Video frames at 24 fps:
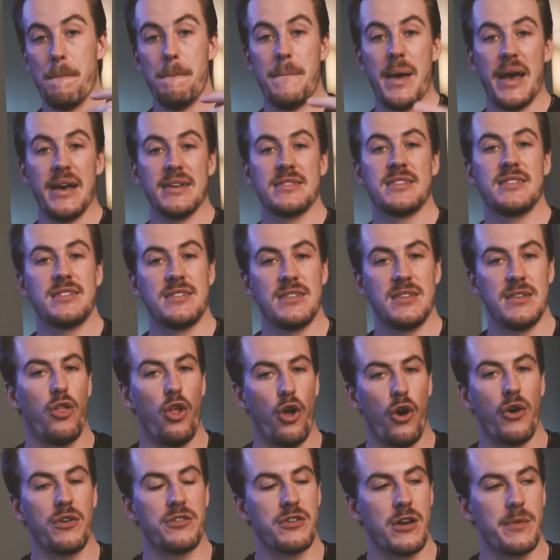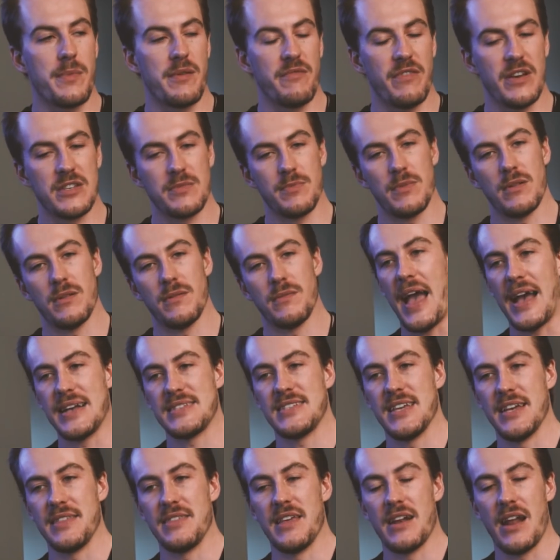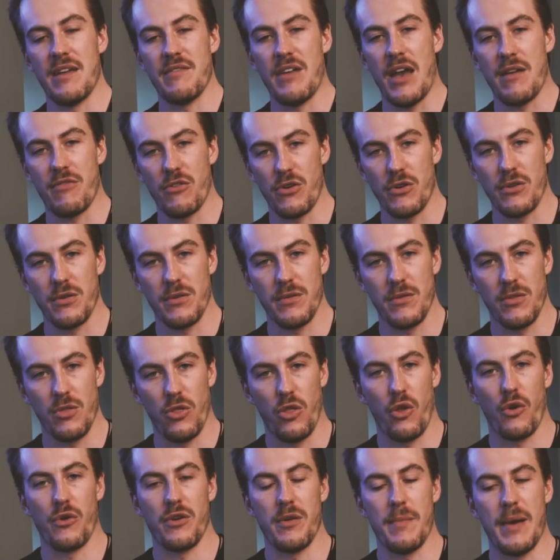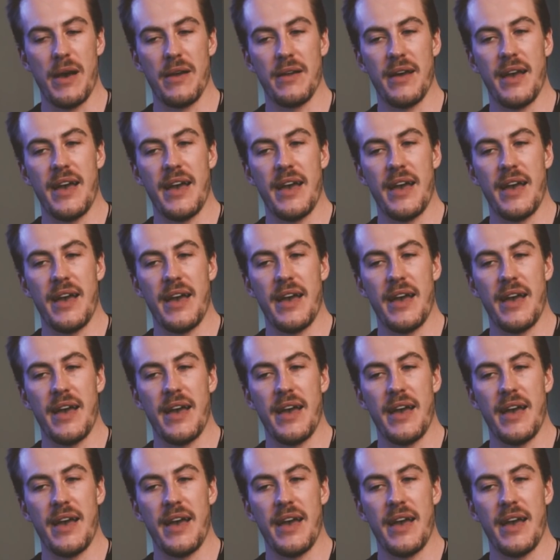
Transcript: best long-term investment asset that I've ever learned about.